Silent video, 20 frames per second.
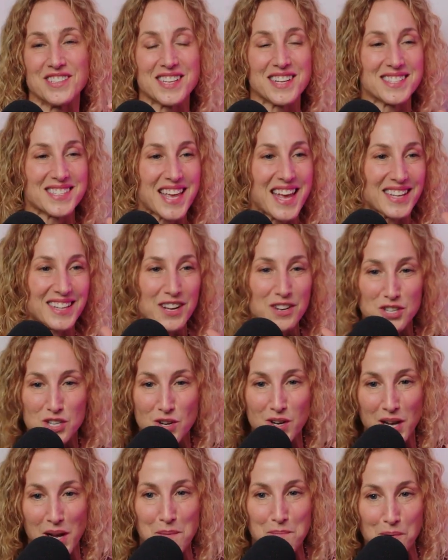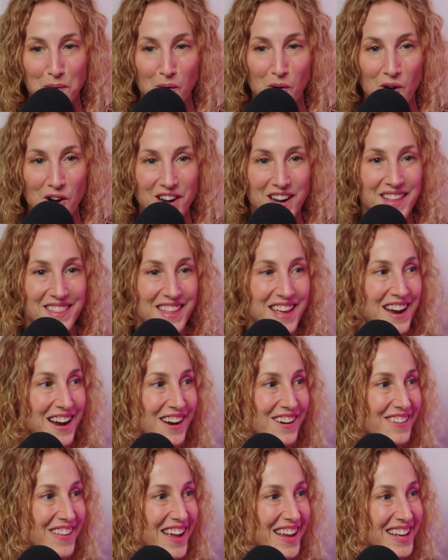It's like they're shooting a porn in there.
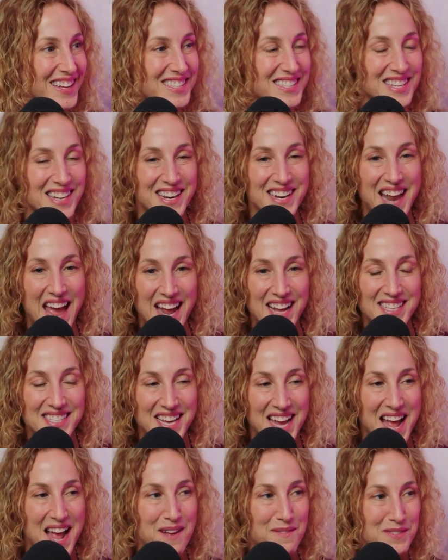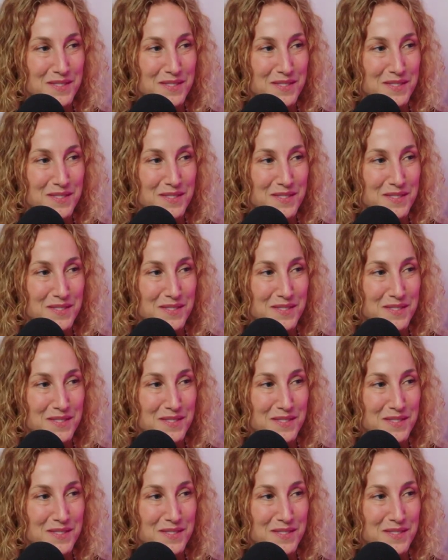It's nighttime.